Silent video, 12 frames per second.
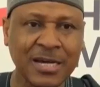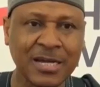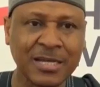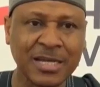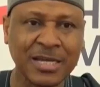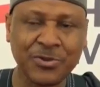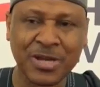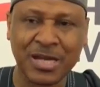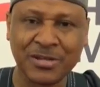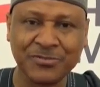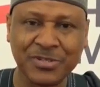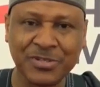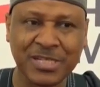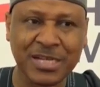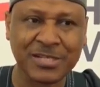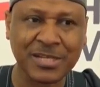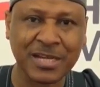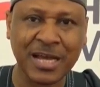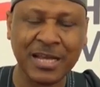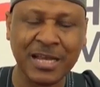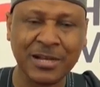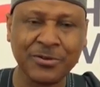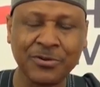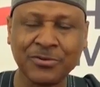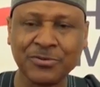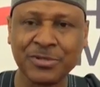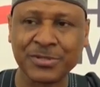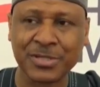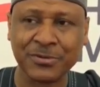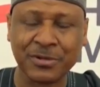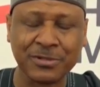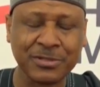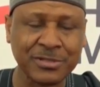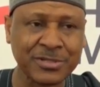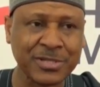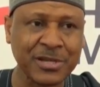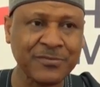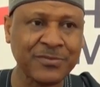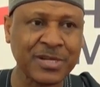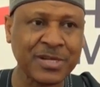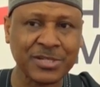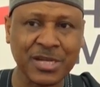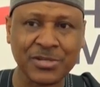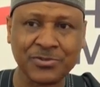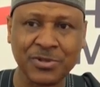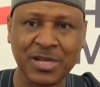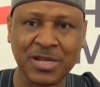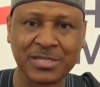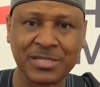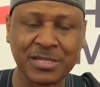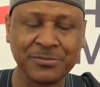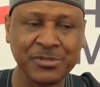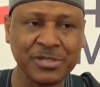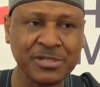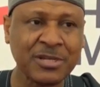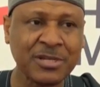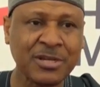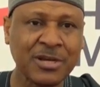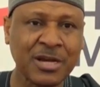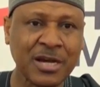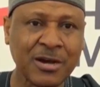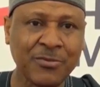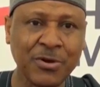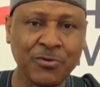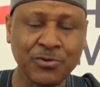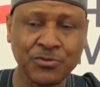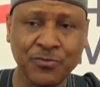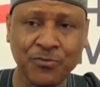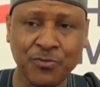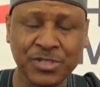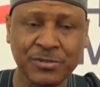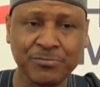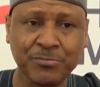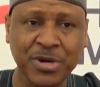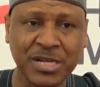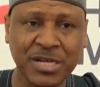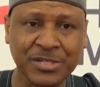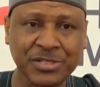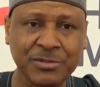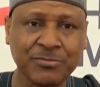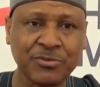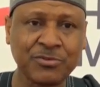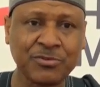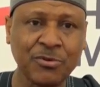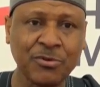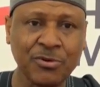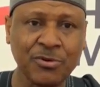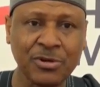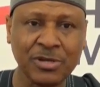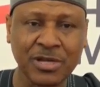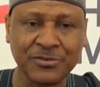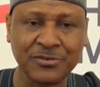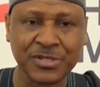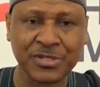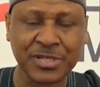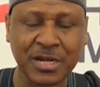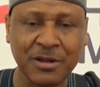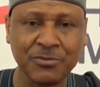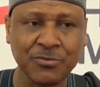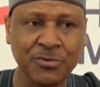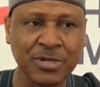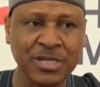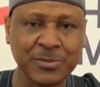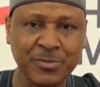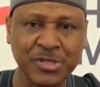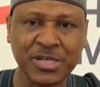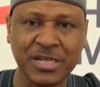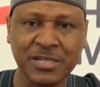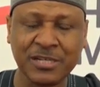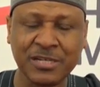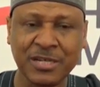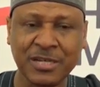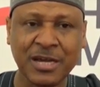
There's no country that is an island unto itself. Nigeria is not an exception. We're also forging partnership with all countries around the world, especially